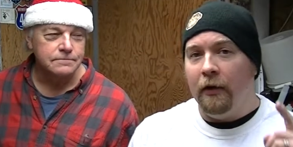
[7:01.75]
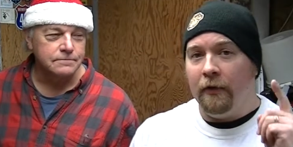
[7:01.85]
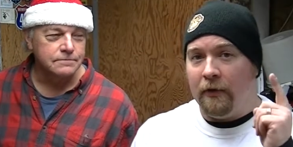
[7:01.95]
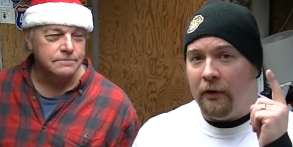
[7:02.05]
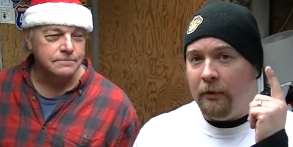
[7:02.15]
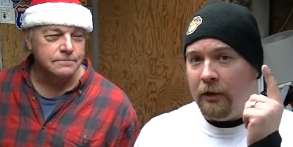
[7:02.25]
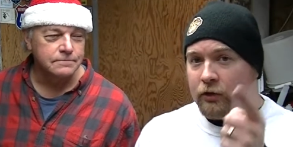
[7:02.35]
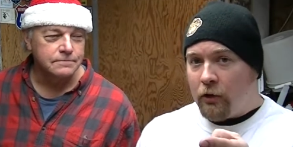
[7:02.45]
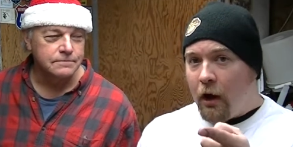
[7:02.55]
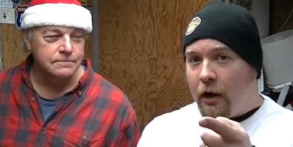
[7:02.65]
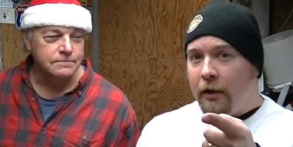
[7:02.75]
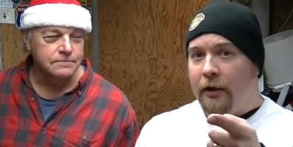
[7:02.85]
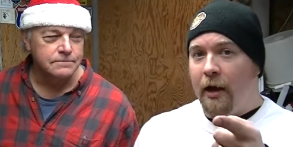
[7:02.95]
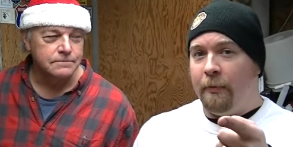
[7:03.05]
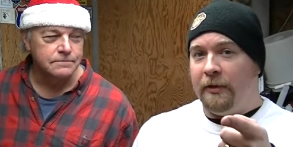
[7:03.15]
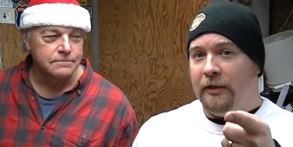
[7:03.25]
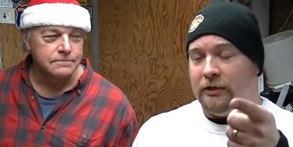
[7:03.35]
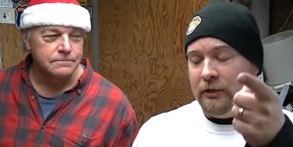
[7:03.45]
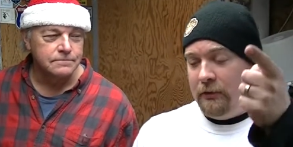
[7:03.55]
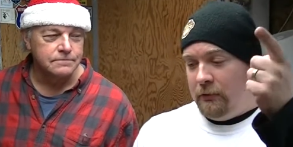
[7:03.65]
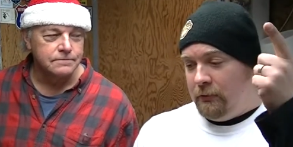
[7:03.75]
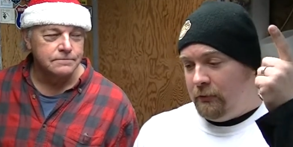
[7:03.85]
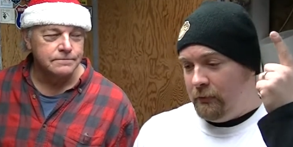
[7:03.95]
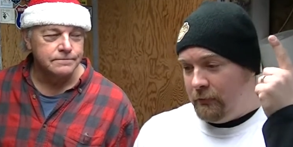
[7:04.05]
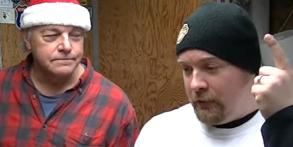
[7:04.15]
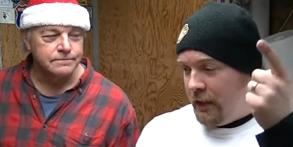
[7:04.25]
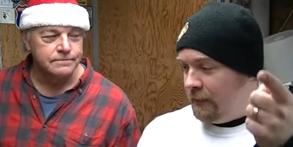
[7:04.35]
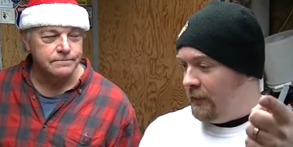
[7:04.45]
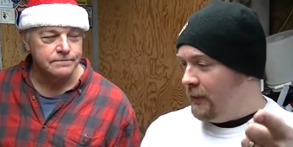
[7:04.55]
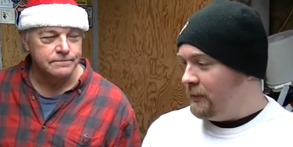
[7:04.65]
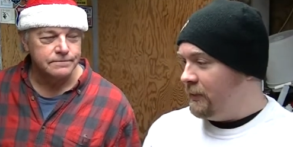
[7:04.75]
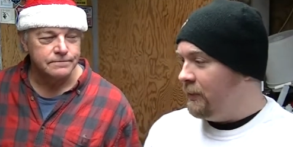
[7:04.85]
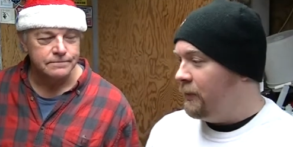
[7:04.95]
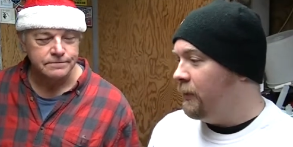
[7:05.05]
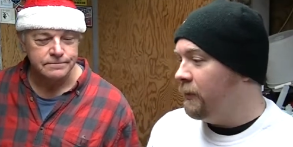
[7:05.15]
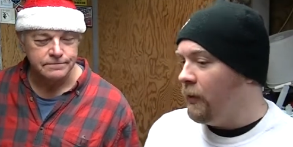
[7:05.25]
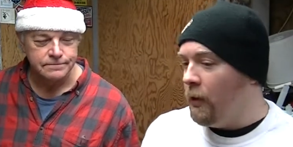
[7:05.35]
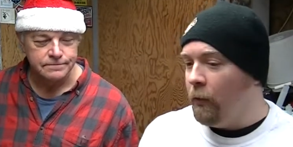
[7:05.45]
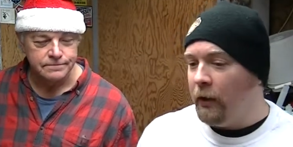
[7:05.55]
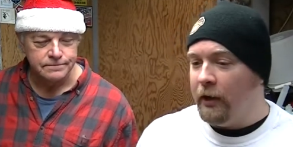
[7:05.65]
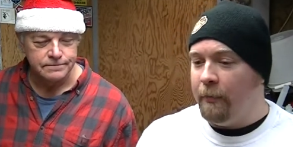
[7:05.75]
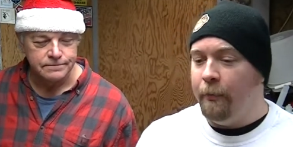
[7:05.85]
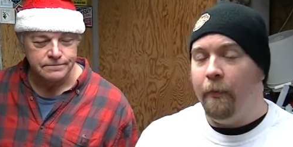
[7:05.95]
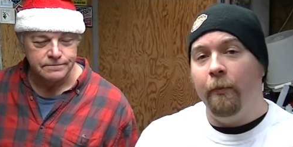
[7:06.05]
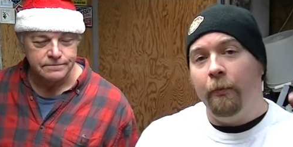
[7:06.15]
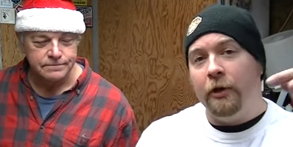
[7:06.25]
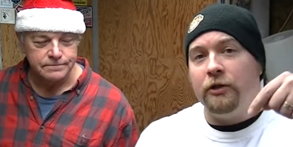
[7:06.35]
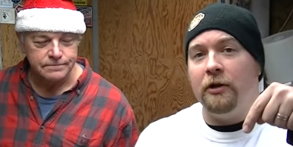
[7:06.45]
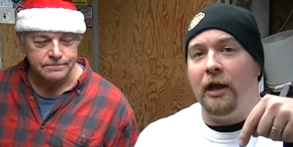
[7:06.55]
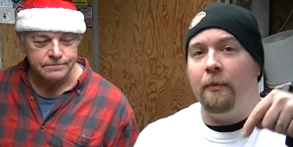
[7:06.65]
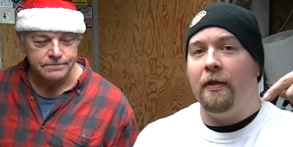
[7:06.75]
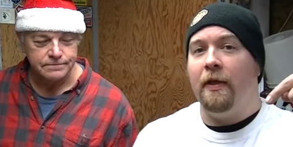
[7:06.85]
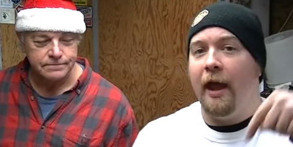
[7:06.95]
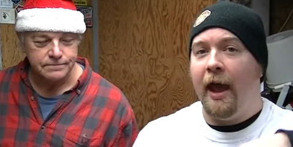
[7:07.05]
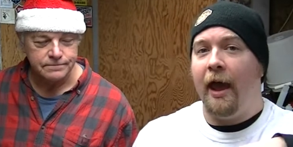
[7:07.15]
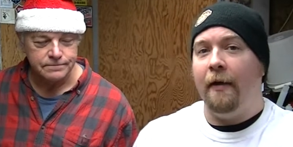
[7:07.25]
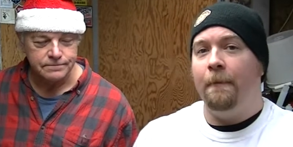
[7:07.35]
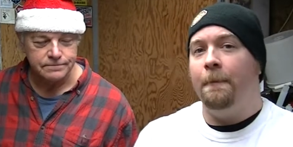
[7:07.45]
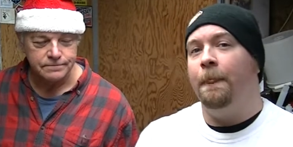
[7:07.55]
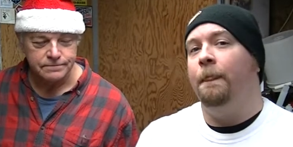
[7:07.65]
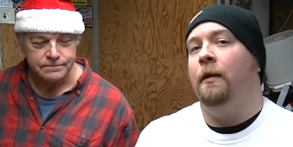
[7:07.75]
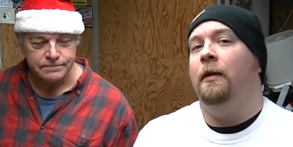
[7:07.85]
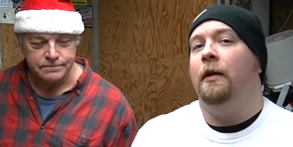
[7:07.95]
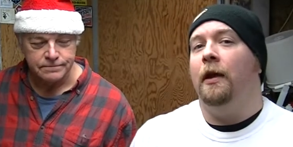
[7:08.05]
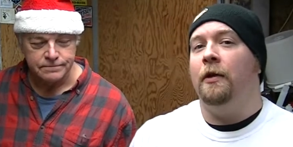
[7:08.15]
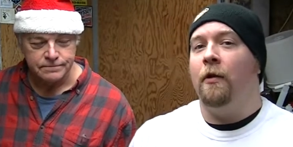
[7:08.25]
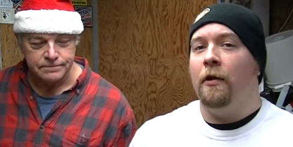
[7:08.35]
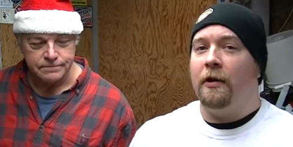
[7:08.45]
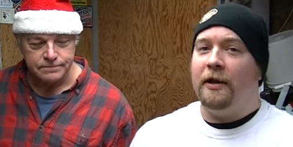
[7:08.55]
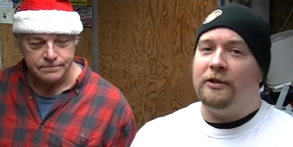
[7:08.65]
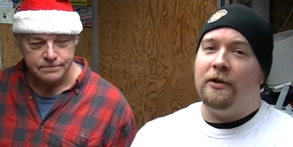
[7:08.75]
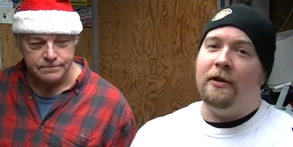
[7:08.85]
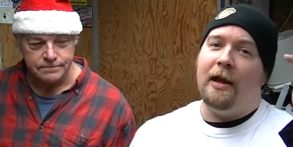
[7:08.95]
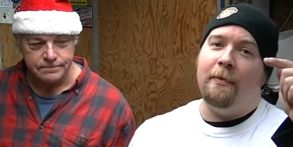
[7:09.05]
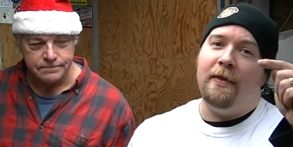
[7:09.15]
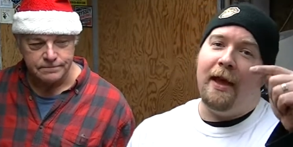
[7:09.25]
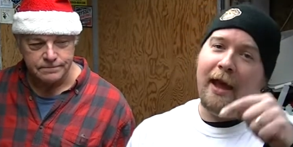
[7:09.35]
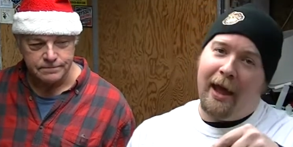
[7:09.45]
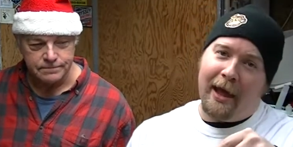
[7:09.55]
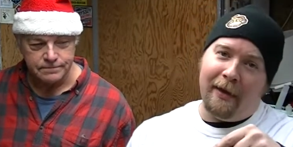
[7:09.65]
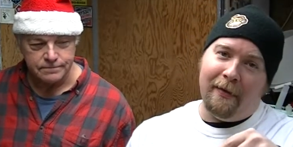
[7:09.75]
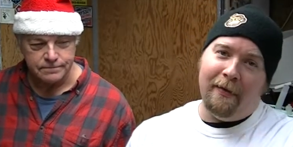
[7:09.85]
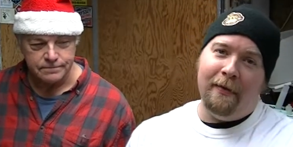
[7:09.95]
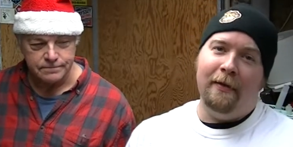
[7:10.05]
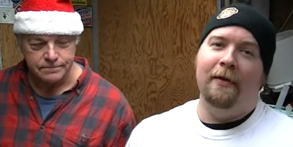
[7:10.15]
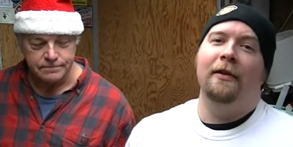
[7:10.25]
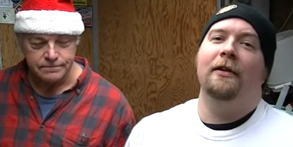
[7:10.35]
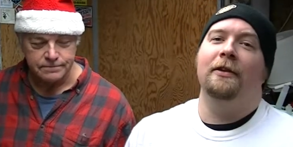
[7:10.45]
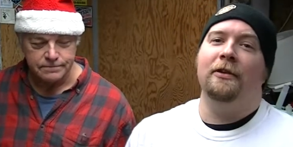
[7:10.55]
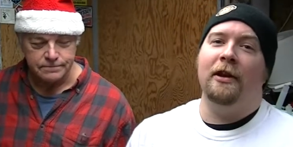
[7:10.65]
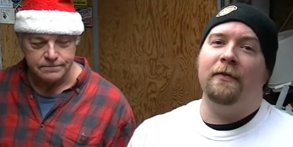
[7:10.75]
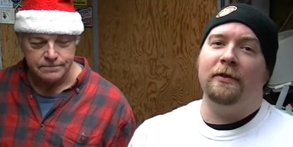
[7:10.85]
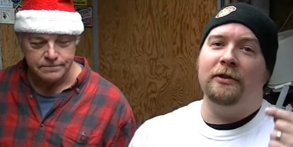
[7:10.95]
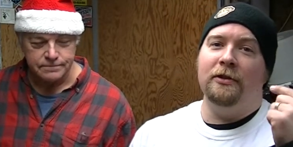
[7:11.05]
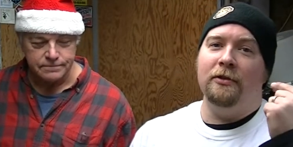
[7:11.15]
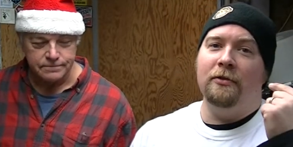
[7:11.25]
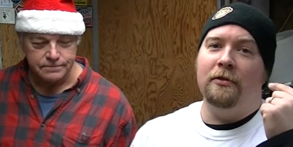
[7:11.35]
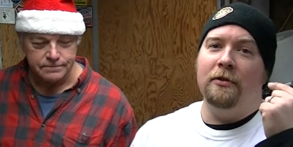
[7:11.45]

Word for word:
Speaker 1: it's going to be a drawing competition. contest. So we're going to put your name in the hat. In order to get your name in the hat, you have to do